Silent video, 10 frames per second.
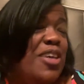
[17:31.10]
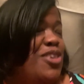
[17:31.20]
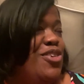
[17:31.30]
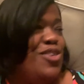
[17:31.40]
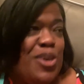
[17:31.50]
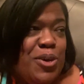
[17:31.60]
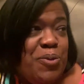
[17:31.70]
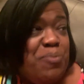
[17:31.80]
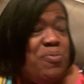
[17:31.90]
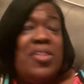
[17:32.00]
So
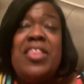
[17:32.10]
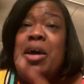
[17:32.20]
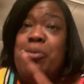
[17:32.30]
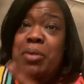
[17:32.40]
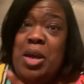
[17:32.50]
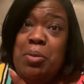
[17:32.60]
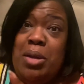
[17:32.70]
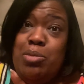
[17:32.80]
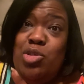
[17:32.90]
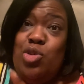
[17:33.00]
that will be coming
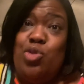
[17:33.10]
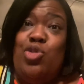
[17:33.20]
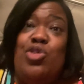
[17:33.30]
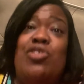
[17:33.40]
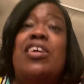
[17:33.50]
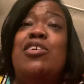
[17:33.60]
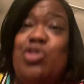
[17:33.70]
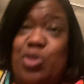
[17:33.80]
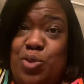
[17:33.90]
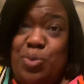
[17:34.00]
up soon. So stay
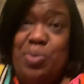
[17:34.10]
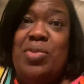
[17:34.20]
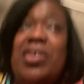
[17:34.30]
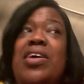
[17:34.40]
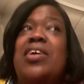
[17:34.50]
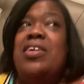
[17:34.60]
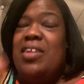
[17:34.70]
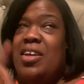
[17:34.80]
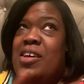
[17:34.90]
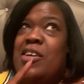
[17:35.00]
tuned.
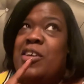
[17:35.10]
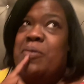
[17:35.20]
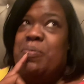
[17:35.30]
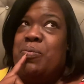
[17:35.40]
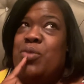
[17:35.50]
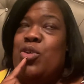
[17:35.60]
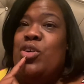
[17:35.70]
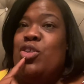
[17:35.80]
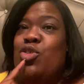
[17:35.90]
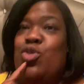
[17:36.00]
Um, we're
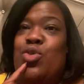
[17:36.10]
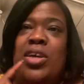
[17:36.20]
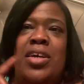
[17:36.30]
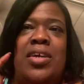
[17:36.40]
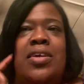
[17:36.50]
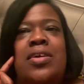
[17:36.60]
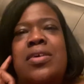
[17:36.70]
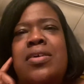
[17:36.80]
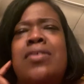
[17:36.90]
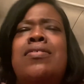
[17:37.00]
going to a
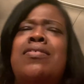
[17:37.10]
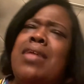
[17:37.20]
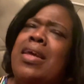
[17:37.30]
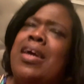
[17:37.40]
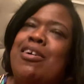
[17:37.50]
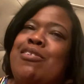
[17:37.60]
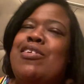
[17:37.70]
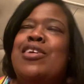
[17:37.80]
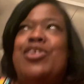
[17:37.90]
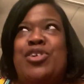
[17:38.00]
steakhouse
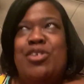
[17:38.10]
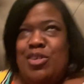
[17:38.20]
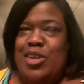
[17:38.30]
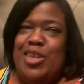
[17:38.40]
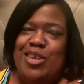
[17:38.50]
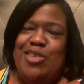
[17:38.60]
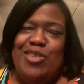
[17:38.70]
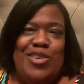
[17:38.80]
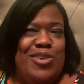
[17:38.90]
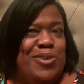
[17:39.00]
in our city.
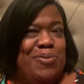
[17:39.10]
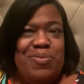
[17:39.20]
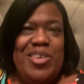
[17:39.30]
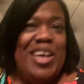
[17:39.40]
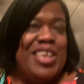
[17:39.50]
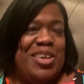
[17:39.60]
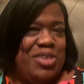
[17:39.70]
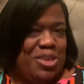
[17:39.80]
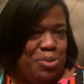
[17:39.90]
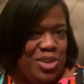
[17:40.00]
So I can't
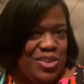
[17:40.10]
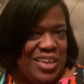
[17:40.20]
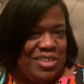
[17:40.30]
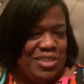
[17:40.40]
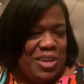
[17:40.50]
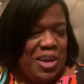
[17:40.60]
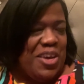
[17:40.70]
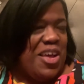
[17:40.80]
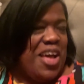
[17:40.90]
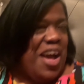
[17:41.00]
wait to bring you guys along.
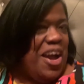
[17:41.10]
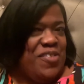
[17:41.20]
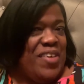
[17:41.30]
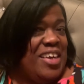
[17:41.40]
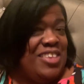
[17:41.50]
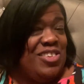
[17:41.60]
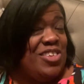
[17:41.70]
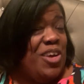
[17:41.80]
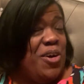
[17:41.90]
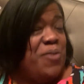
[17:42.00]
All right.
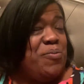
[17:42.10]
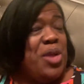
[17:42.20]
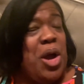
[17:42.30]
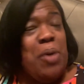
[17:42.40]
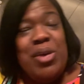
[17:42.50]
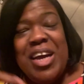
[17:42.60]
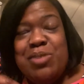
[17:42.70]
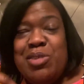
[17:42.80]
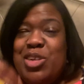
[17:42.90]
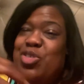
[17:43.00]
So hope you guys
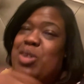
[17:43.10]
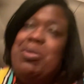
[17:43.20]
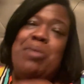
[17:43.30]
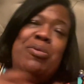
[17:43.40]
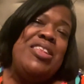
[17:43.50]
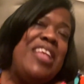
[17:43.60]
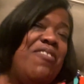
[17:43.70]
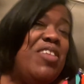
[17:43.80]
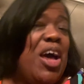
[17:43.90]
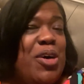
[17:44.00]
been enjoying my birthday
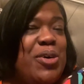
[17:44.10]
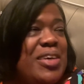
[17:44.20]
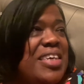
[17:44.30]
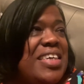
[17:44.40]
vlog.